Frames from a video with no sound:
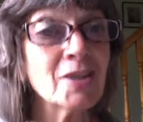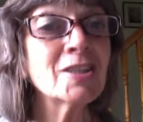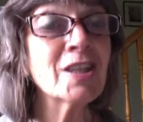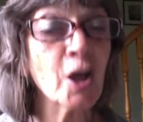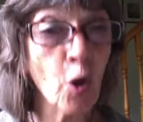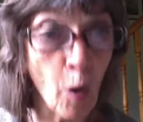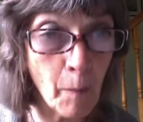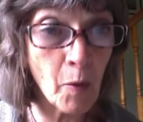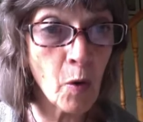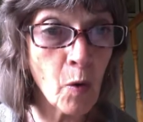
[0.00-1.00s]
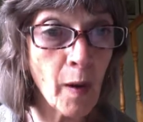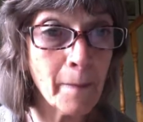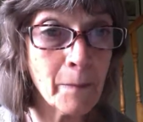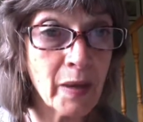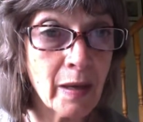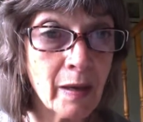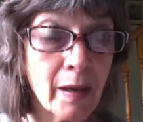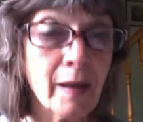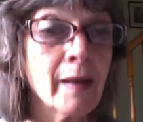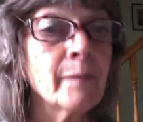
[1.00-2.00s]
Zikomo
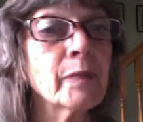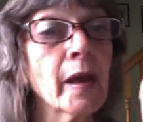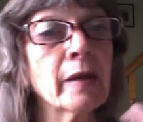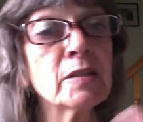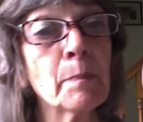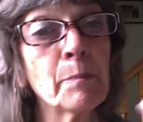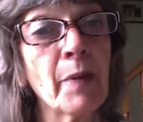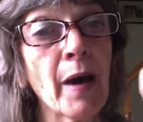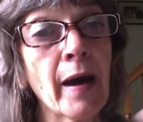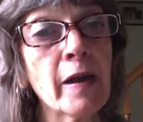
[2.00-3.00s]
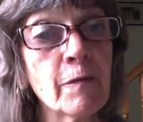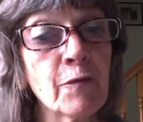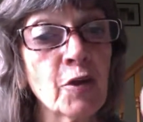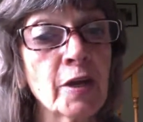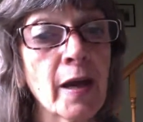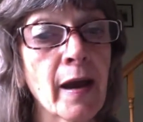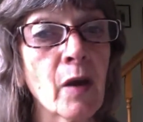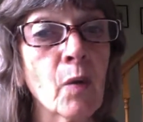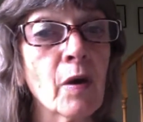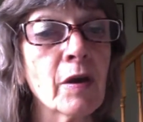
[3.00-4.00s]
kwambiri, and bye for now.